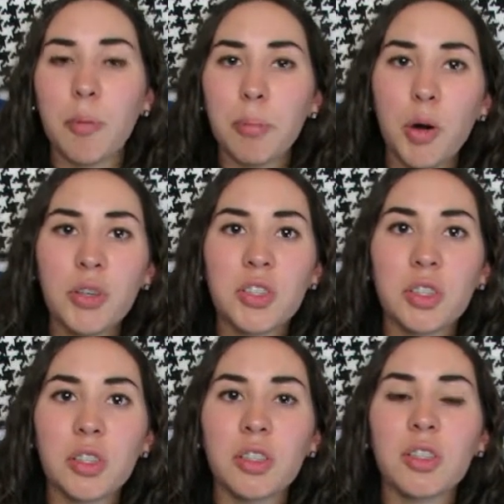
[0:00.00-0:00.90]

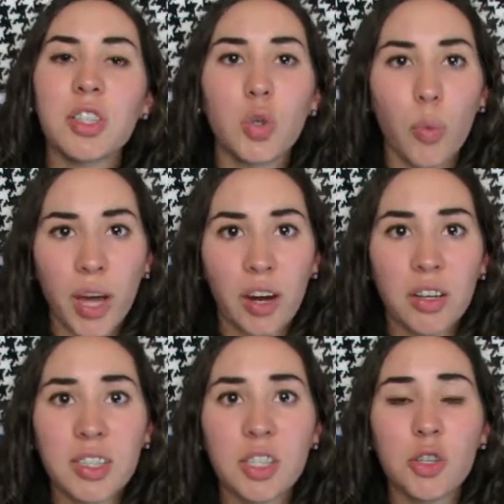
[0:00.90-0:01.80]
Poster
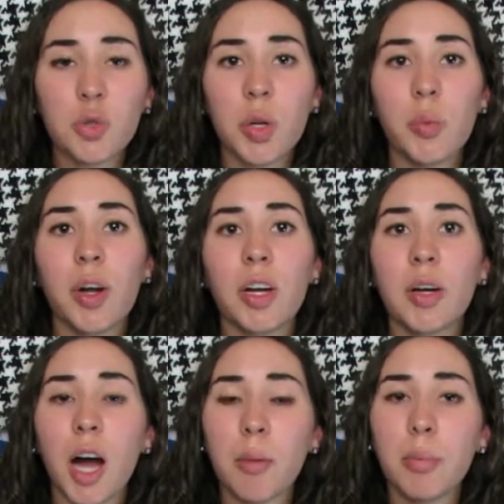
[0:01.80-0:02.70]
squares usually work,
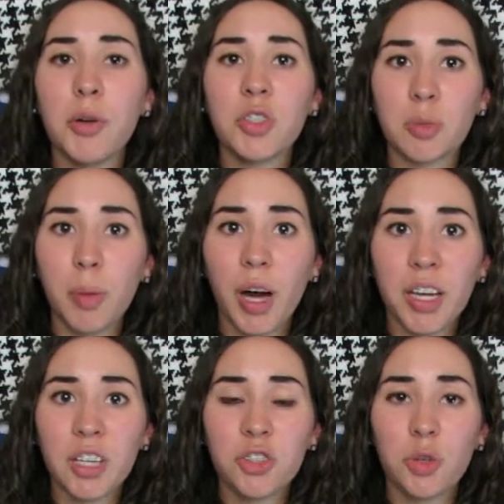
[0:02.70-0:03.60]
poster
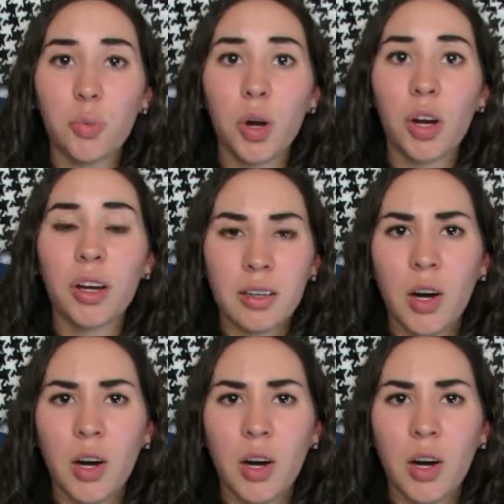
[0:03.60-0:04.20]
putty should work.